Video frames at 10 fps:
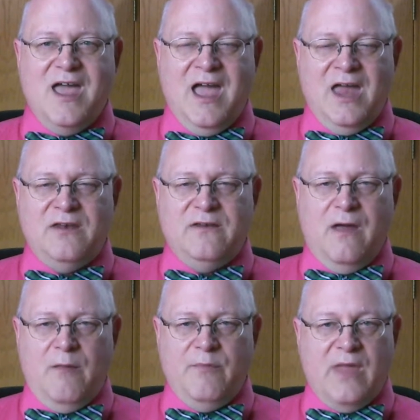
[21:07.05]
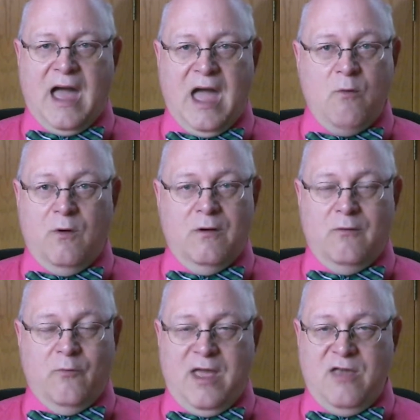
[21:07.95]
And I will
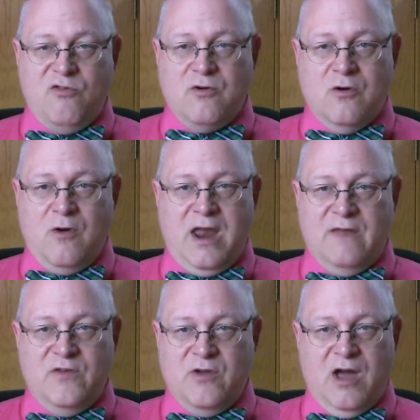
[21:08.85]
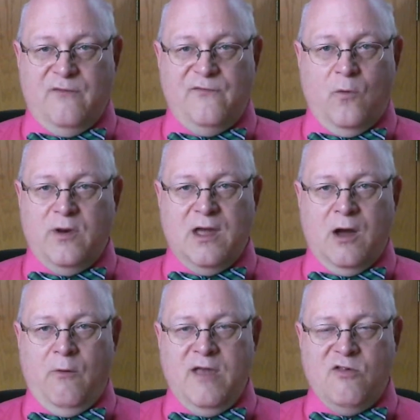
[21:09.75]
raise your grade. If you got a 40,
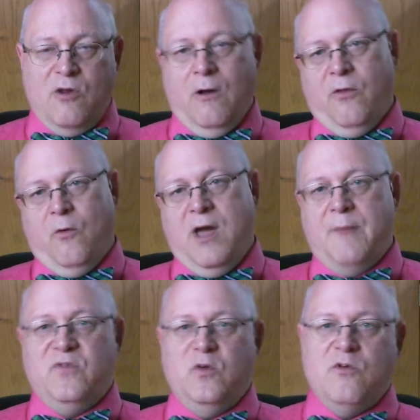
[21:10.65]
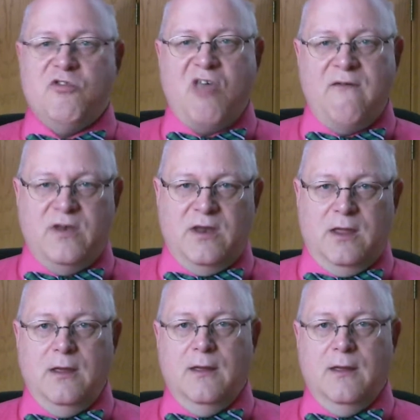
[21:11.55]
I'll raise it all the way up to a 70.